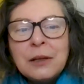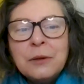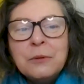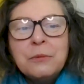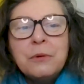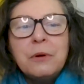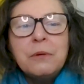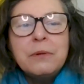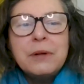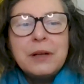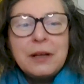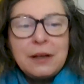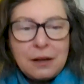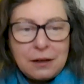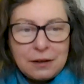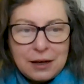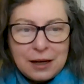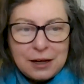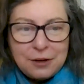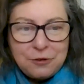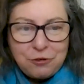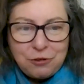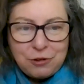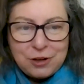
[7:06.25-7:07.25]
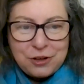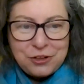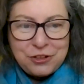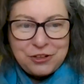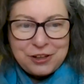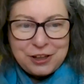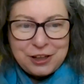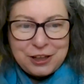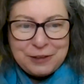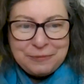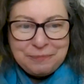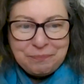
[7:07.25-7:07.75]
What would young Andrea
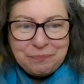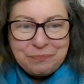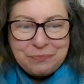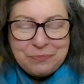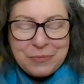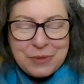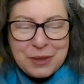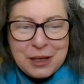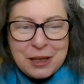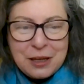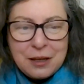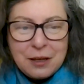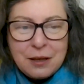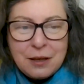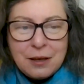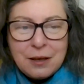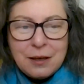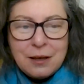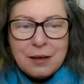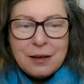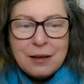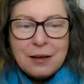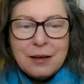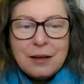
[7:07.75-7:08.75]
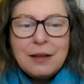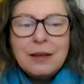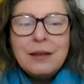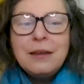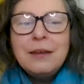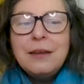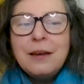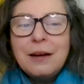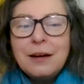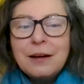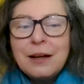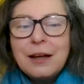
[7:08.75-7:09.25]
say?
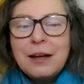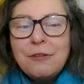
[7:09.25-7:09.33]
Young